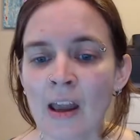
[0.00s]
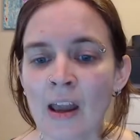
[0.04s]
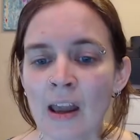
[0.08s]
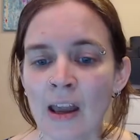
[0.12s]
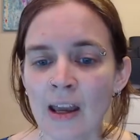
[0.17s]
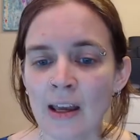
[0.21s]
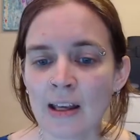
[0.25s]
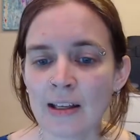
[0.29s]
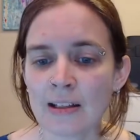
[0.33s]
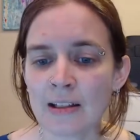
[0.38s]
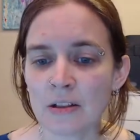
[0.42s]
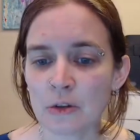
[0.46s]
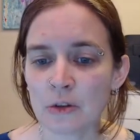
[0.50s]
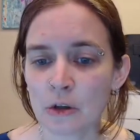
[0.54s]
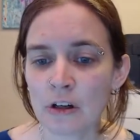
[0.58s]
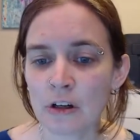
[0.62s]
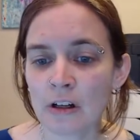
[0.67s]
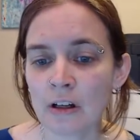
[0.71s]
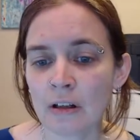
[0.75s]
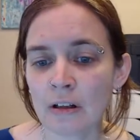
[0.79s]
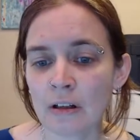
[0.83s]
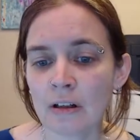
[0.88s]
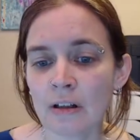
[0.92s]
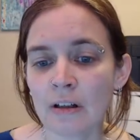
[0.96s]

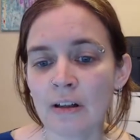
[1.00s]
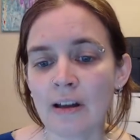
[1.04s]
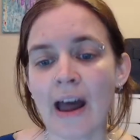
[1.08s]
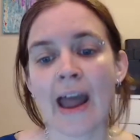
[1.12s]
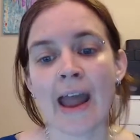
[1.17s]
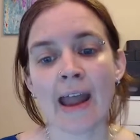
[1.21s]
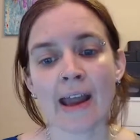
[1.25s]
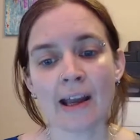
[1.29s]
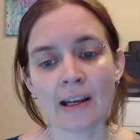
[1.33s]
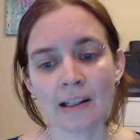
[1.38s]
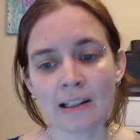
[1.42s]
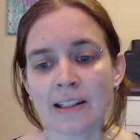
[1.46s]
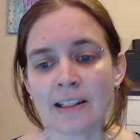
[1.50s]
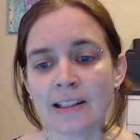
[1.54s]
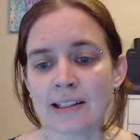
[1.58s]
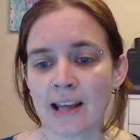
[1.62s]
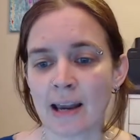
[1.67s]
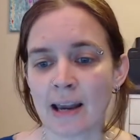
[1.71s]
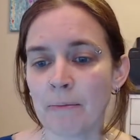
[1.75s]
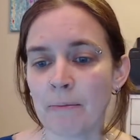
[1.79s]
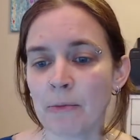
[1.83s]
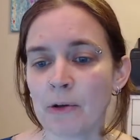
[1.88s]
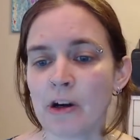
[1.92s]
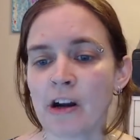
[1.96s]
Historical and
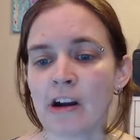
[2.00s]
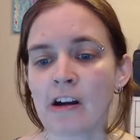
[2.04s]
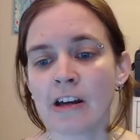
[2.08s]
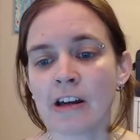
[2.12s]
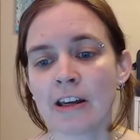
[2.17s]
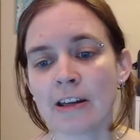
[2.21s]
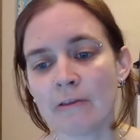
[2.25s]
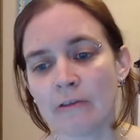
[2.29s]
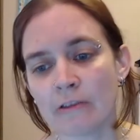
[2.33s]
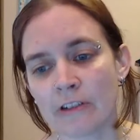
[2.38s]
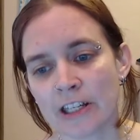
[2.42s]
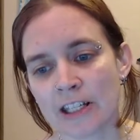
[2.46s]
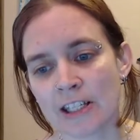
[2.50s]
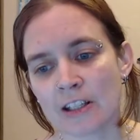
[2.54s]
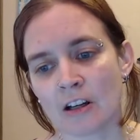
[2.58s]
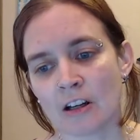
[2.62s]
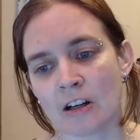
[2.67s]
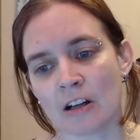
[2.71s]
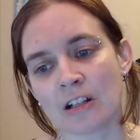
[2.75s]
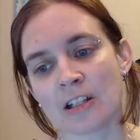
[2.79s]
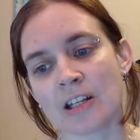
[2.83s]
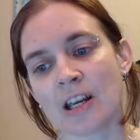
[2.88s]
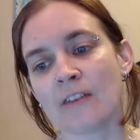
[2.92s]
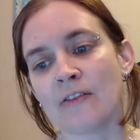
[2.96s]
contemporary
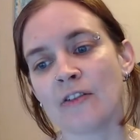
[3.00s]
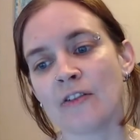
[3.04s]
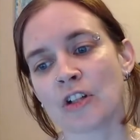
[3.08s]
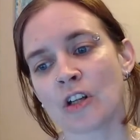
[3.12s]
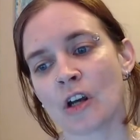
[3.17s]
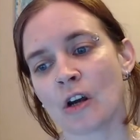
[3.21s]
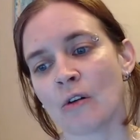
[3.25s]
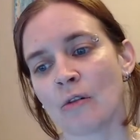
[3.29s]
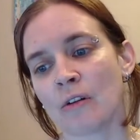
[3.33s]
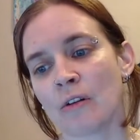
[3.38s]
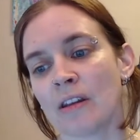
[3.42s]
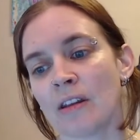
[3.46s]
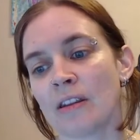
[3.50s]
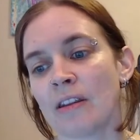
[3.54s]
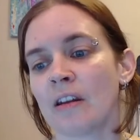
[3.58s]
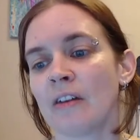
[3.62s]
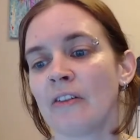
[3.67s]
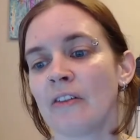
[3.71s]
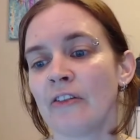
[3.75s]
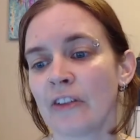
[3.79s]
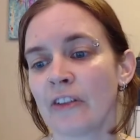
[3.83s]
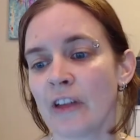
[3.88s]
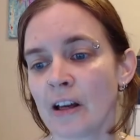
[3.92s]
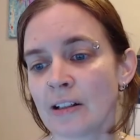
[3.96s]
research have shown that a
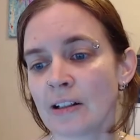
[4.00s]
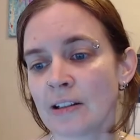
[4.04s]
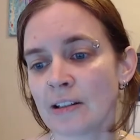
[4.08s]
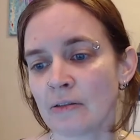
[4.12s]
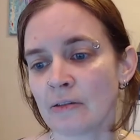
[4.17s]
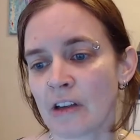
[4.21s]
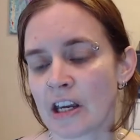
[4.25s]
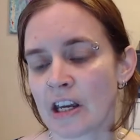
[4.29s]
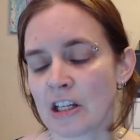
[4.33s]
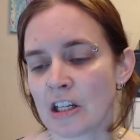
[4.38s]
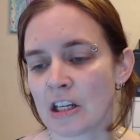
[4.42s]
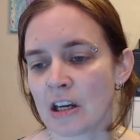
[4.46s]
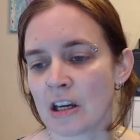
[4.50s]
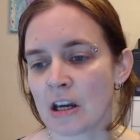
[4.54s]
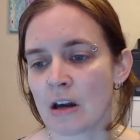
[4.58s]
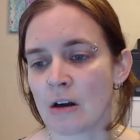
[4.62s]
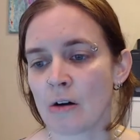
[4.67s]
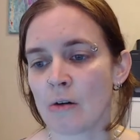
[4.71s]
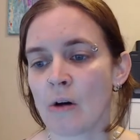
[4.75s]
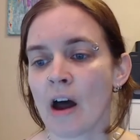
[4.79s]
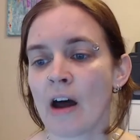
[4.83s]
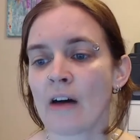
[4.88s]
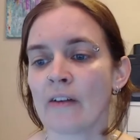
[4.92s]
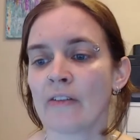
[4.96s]
flux
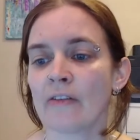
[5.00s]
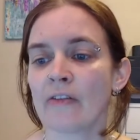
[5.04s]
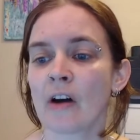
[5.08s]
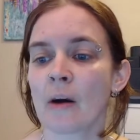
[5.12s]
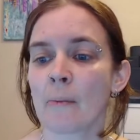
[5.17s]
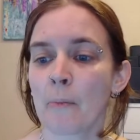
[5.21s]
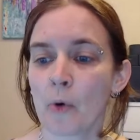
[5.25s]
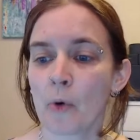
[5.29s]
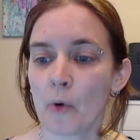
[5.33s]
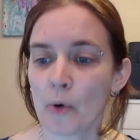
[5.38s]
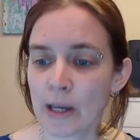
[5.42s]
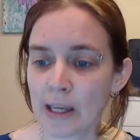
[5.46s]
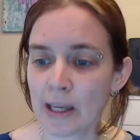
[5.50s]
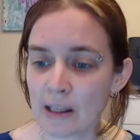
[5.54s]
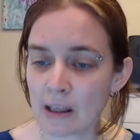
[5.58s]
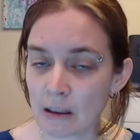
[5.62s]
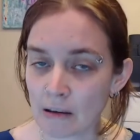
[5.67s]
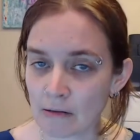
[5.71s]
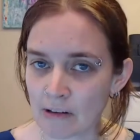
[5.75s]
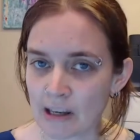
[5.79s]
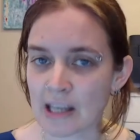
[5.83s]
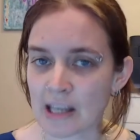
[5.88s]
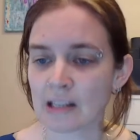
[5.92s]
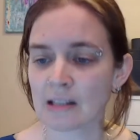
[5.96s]
ratio of
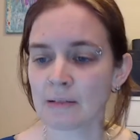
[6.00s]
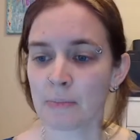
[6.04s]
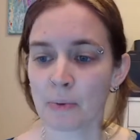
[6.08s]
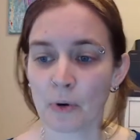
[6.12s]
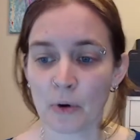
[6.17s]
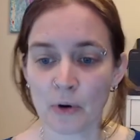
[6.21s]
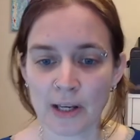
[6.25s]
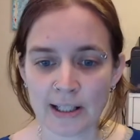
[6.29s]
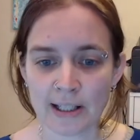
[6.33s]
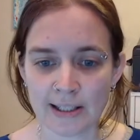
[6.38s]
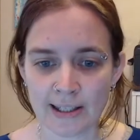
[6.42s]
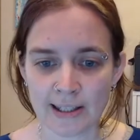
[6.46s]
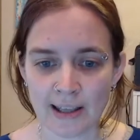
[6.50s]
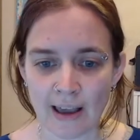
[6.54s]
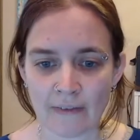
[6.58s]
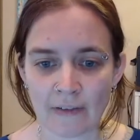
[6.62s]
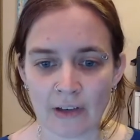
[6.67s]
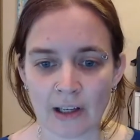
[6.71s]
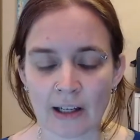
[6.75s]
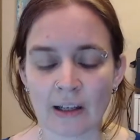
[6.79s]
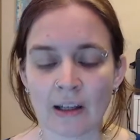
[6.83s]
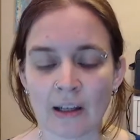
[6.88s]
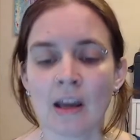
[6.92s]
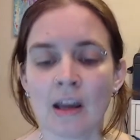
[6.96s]
0.3 to
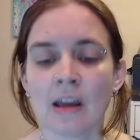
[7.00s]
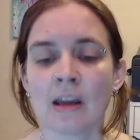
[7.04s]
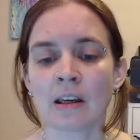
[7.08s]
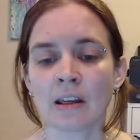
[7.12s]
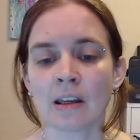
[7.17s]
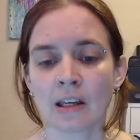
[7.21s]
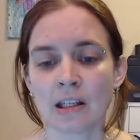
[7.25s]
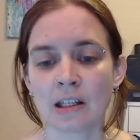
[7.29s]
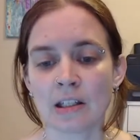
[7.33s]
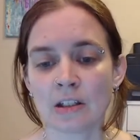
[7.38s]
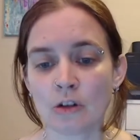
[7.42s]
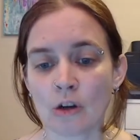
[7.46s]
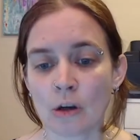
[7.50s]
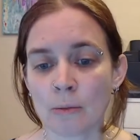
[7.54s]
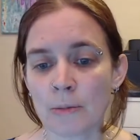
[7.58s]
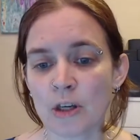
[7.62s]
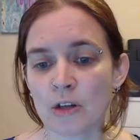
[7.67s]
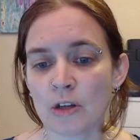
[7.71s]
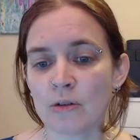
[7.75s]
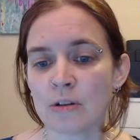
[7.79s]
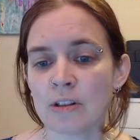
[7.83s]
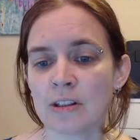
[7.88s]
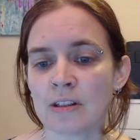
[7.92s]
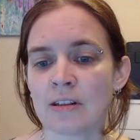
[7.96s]
0.7
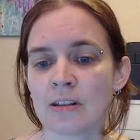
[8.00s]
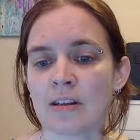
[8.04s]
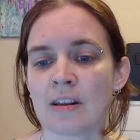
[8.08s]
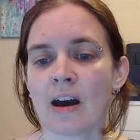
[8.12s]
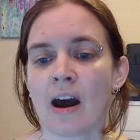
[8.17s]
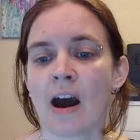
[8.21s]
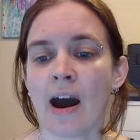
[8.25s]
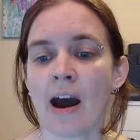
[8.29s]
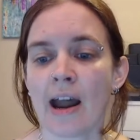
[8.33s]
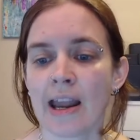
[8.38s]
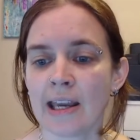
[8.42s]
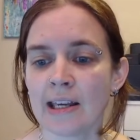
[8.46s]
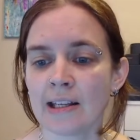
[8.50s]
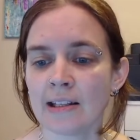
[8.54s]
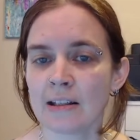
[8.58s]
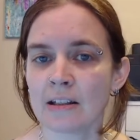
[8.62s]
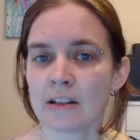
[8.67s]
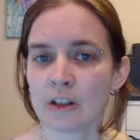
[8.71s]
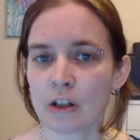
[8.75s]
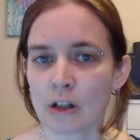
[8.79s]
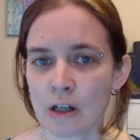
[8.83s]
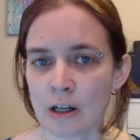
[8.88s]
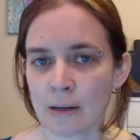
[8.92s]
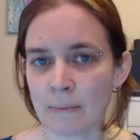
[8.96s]
contributes to the highest
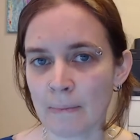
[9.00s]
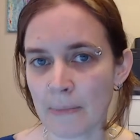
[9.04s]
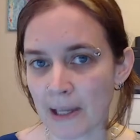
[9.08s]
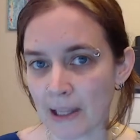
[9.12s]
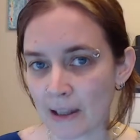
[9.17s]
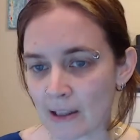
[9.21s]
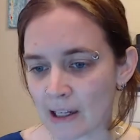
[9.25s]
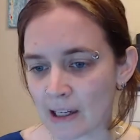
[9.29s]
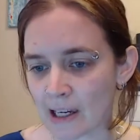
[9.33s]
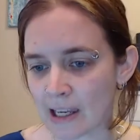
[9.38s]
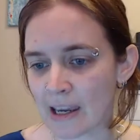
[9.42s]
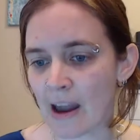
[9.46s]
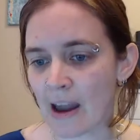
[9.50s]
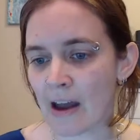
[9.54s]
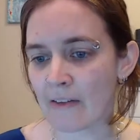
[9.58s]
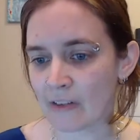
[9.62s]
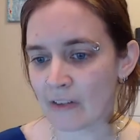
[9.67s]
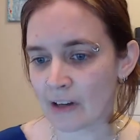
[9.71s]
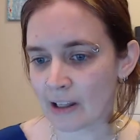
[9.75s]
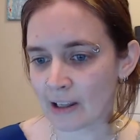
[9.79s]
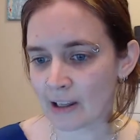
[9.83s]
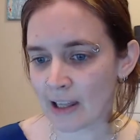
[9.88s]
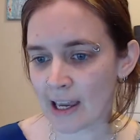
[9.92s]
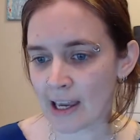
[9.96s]
durability of
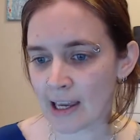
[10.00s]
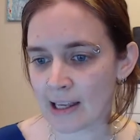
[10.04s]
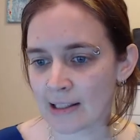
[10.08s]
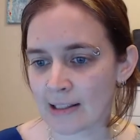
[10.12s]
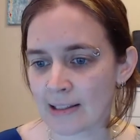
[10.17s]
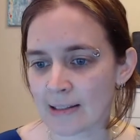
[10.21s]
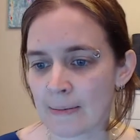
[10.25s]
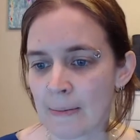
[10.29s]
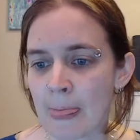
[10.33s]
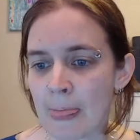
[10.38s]
a glaze.